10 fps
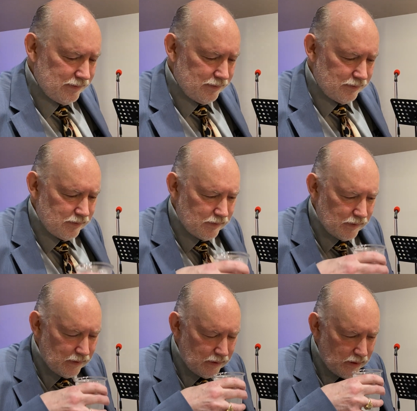
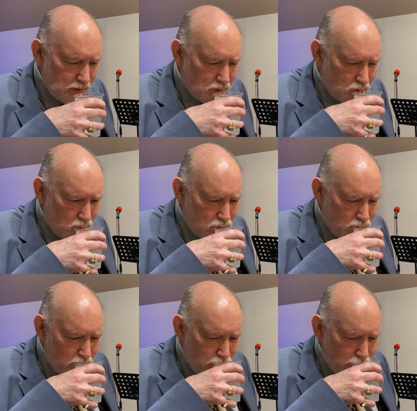
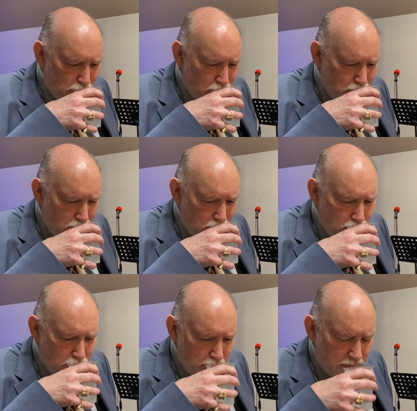
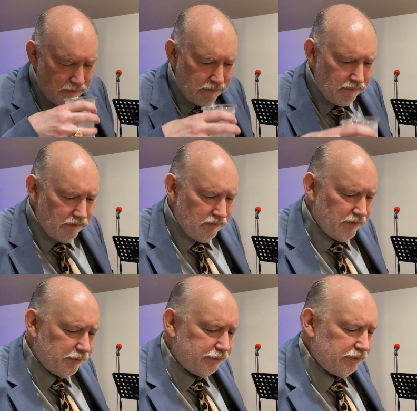
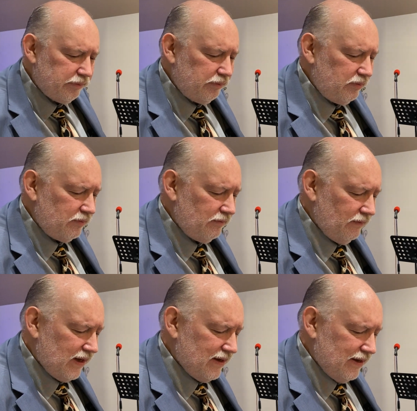
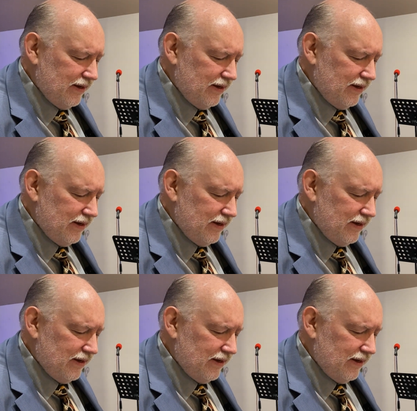No one is speaking in this clip.